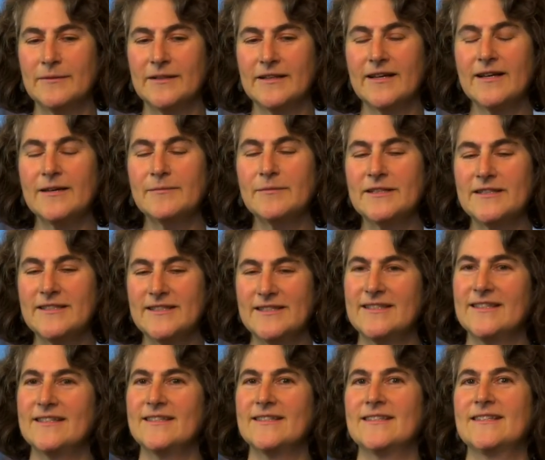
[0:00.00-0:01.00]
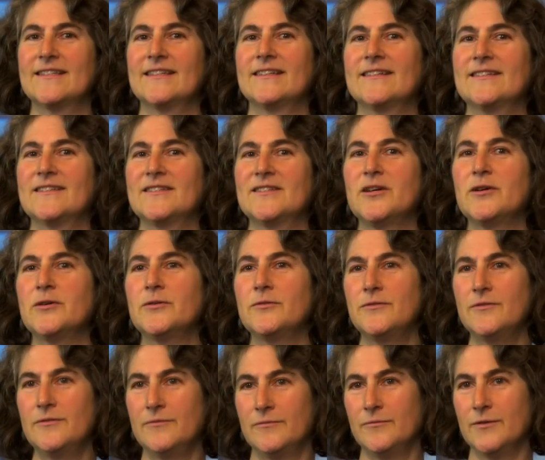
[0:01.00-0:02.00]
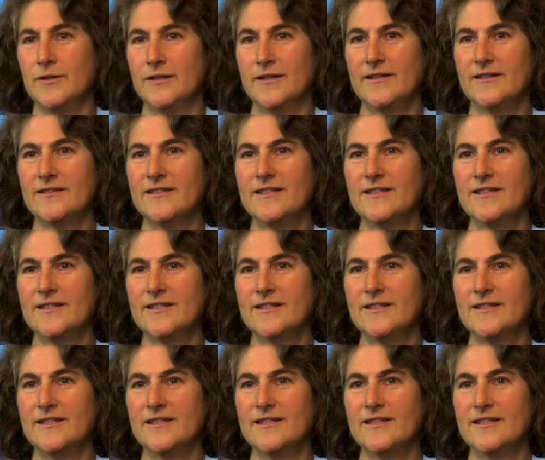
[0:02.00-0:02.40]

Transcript: Cubbage does sewn work.